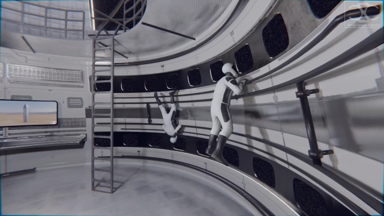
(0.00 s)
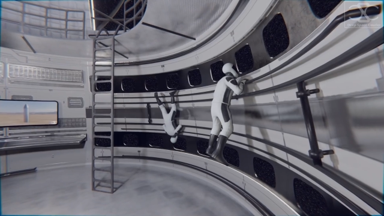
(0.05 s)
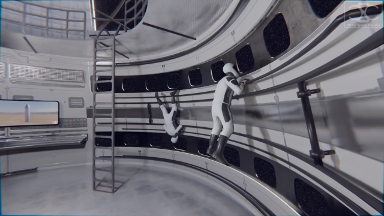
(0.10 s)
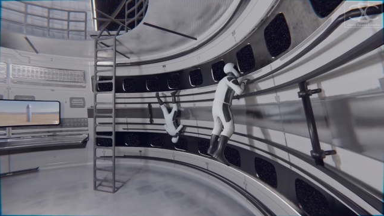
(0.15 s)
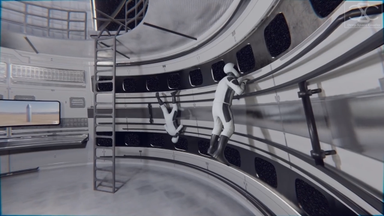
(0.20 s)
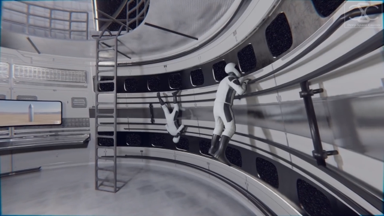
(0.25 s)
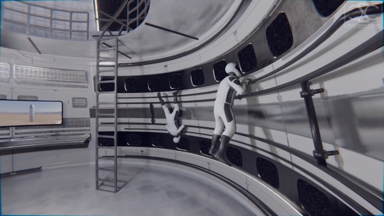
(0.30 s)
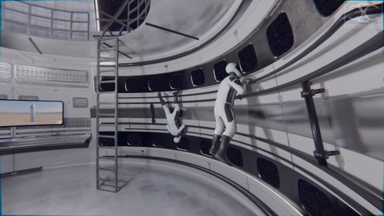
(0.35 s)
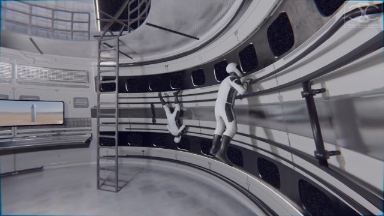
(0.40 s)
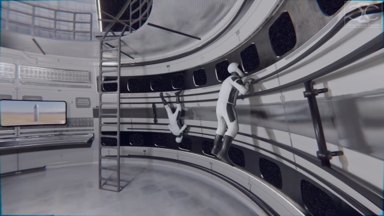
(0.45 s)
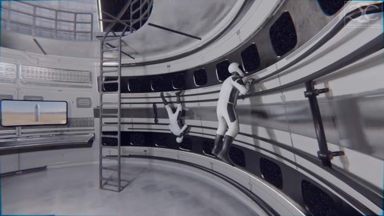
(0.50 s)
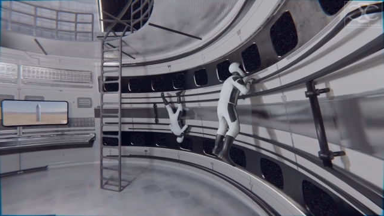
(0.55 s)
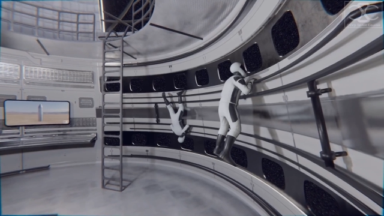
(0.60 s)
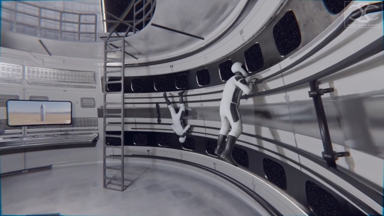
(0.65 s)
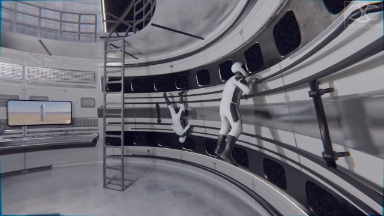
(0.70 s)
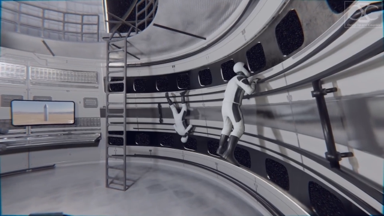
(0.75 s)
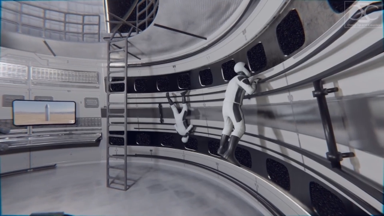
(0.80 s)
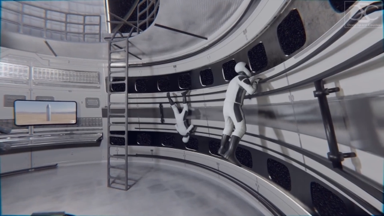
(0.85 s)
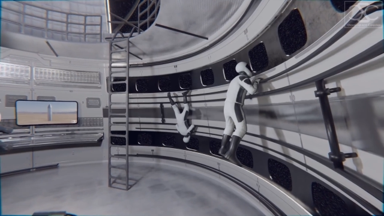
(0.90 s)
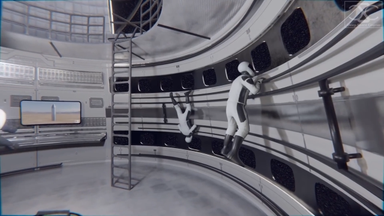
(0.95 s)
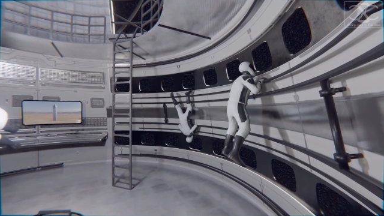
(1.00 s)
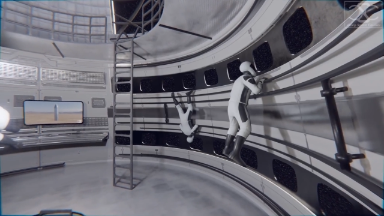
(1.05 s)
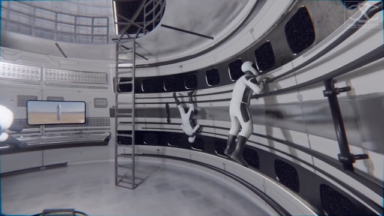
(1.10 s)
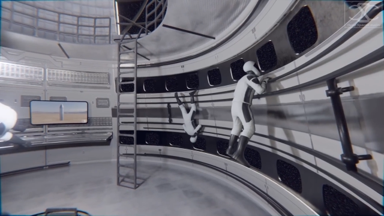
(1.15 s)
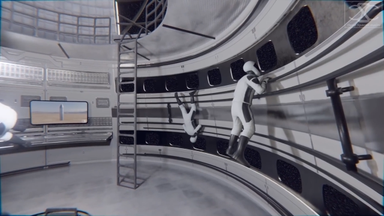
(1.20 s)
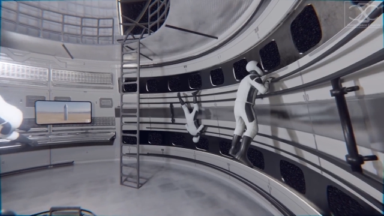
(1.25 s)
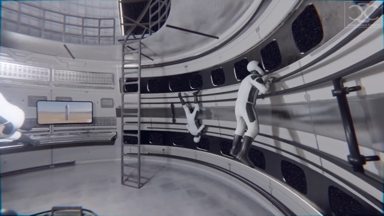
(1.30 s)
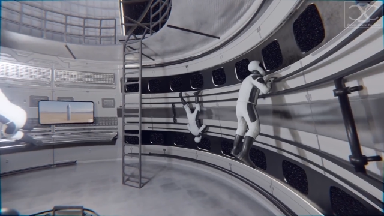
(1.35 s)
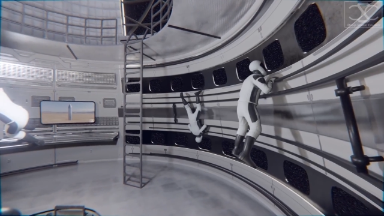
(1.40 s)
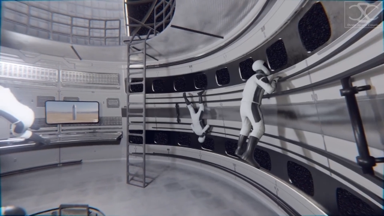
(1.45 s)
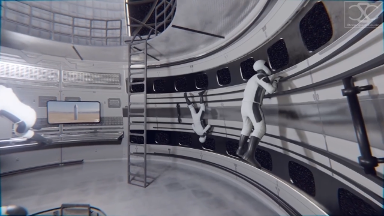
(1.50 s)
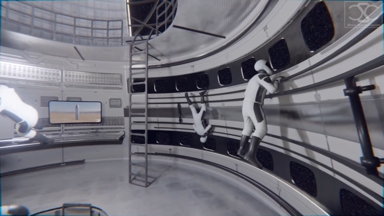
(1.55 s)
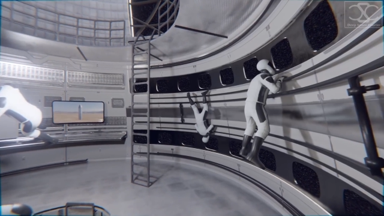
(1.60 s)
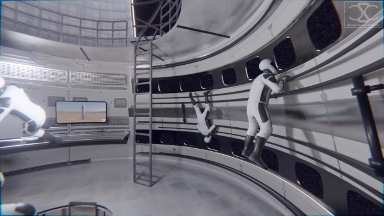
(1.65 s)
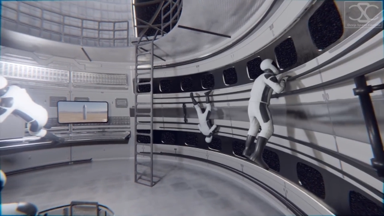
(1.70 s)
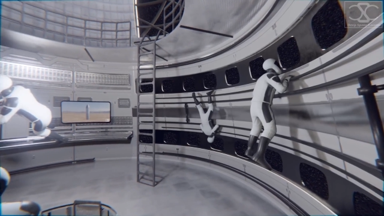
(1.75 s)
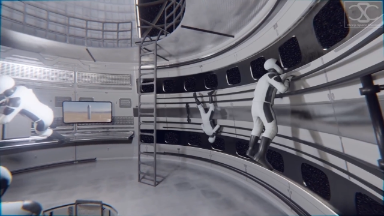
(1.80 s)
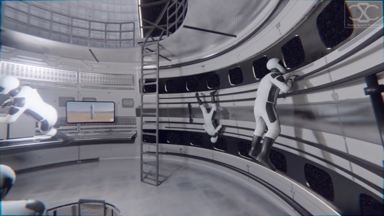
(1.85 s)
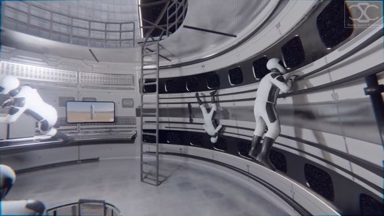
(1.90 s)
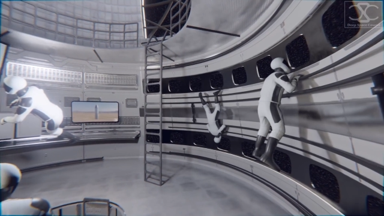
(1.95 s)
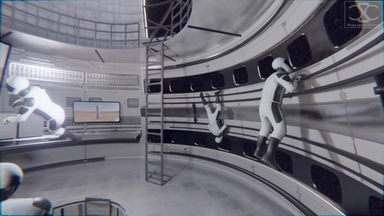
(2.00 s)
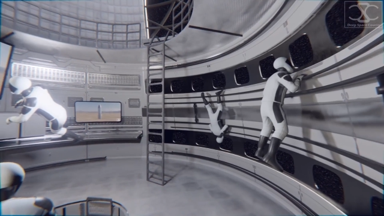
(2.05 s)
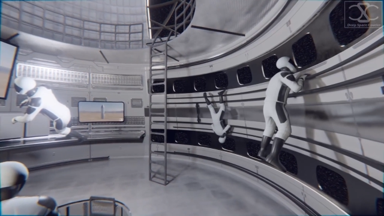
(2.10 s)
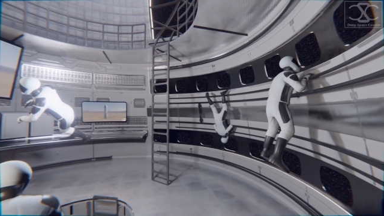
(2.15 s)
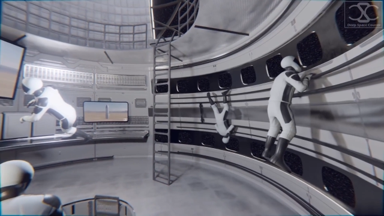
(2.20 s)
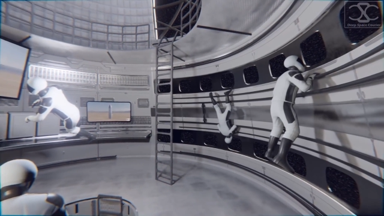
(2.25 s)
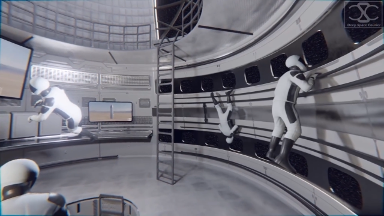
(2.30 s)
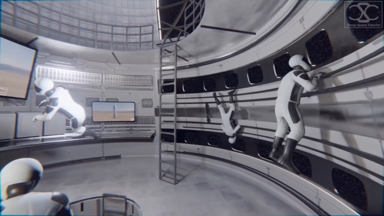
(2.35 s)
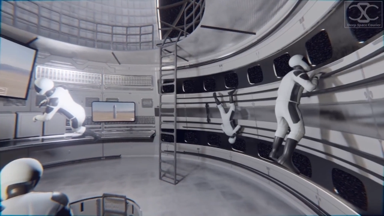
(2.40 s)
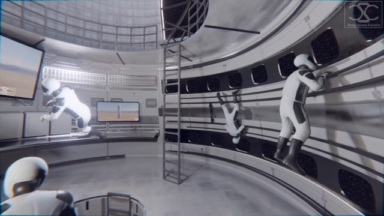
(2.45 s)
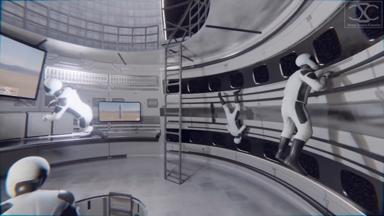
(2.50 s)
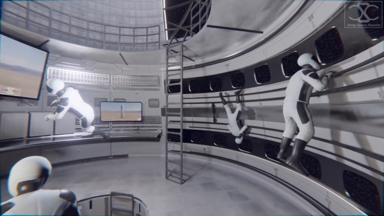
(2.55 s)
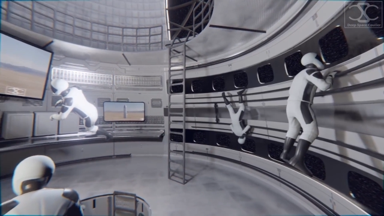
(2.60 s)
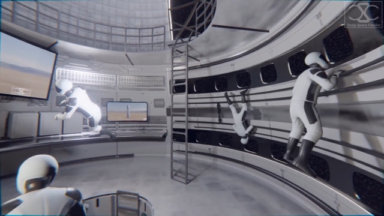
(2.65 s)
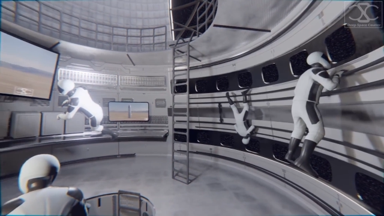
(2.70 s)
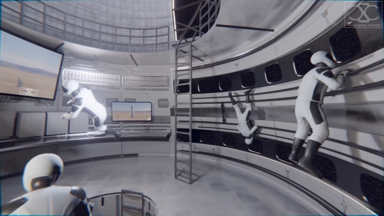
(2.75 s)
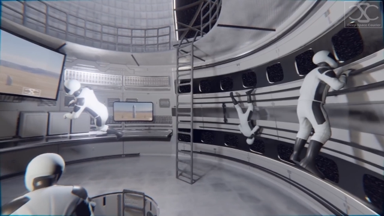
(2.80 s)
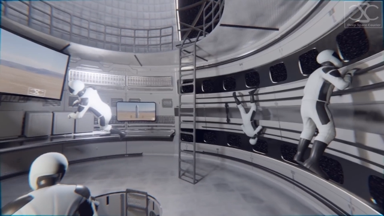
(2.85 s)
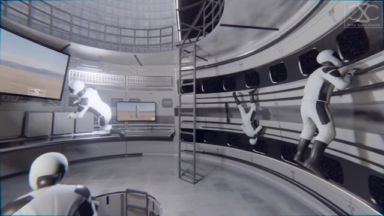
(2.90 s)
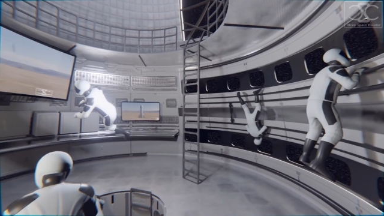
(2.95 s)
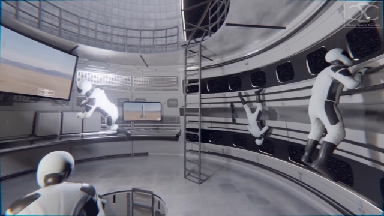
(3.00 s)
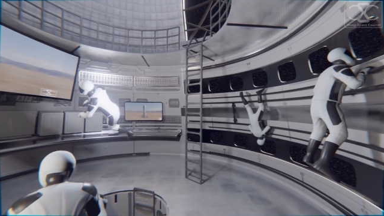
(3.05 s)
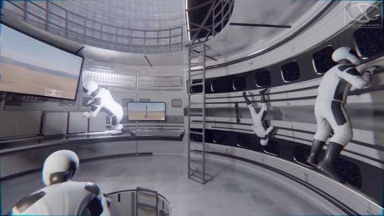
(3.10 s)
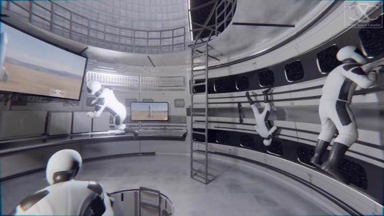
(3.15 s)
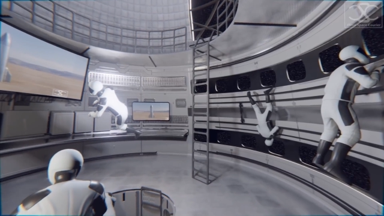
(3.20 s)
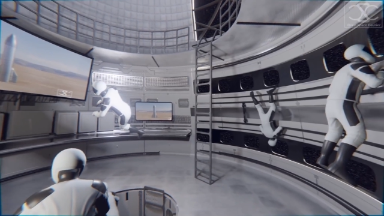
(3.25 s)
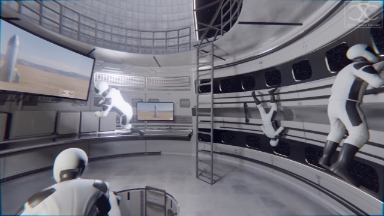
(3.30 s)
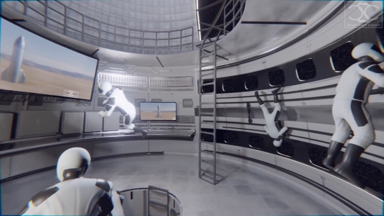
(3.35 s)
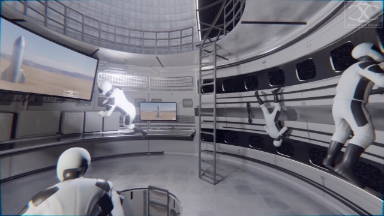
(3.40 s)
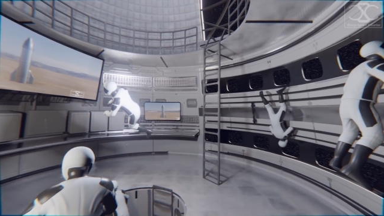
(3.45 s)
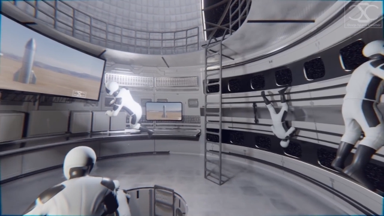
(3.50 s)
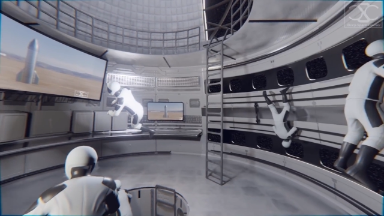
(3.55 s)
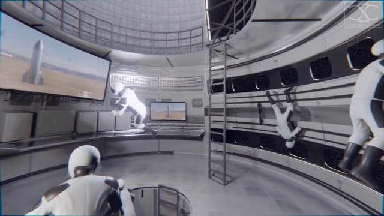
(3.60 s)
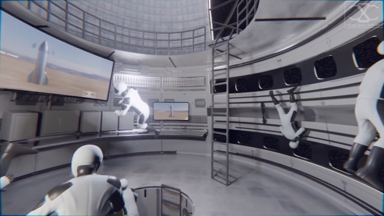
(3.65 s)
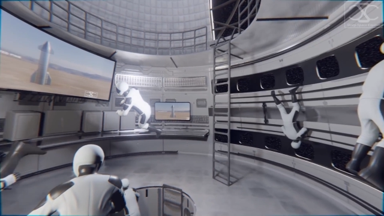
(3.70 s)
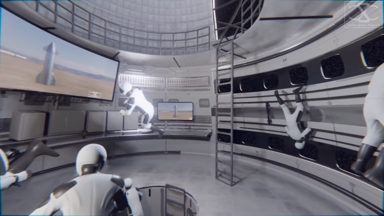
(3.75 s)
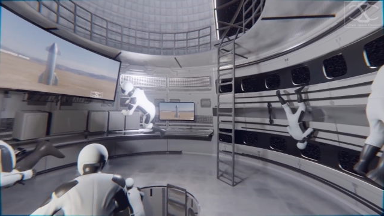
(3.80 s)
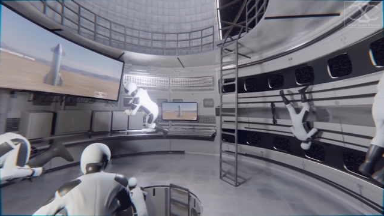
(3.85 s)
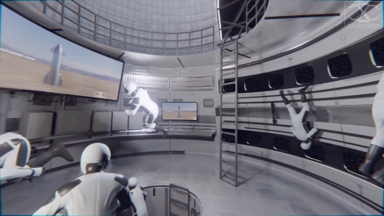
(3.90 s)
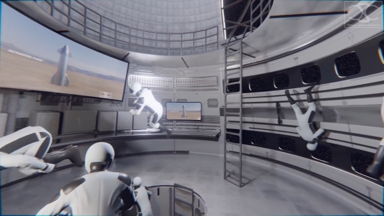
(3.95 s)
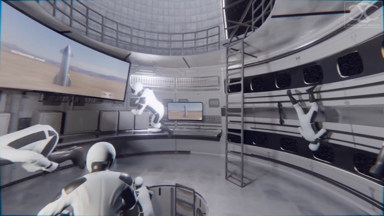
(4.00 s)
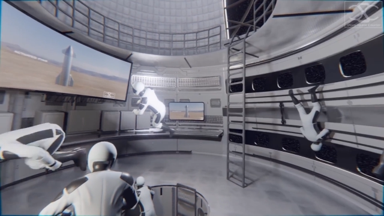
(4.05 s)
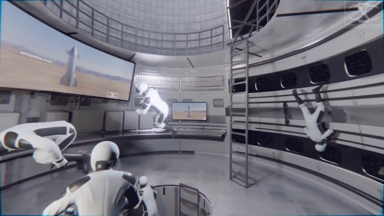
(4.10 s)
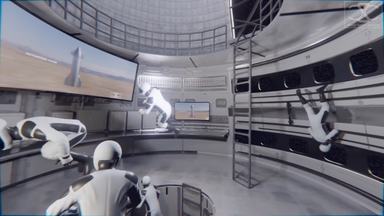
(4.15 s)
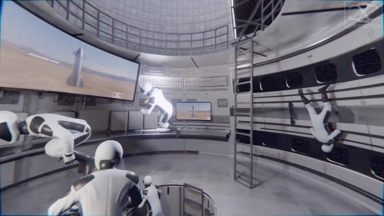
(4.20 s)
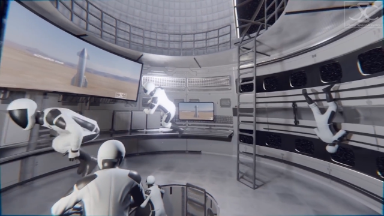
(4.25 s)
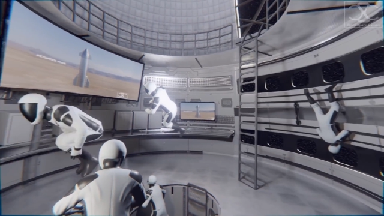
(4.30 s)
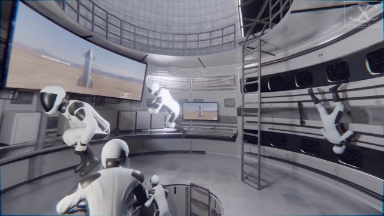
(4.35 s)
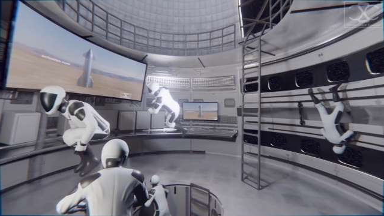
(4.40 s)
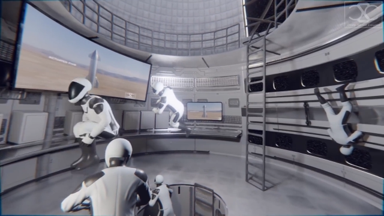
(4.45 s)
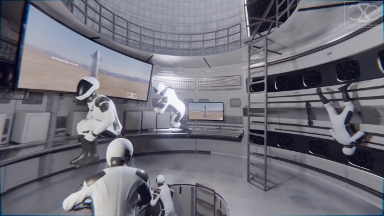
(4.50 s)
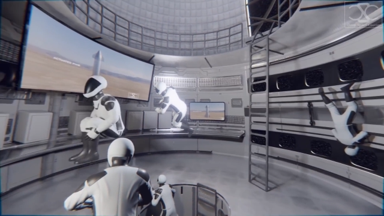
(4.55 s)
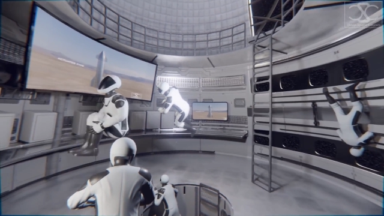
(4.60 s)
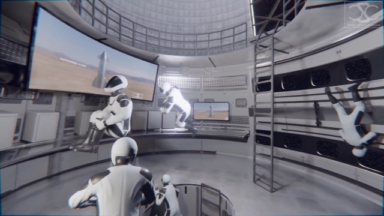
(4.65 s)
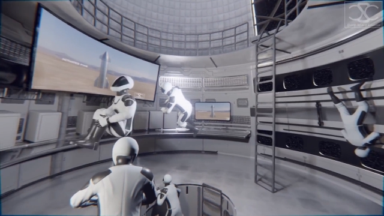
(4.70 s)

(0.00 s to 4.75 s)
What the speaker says: [unreadable: no face in view]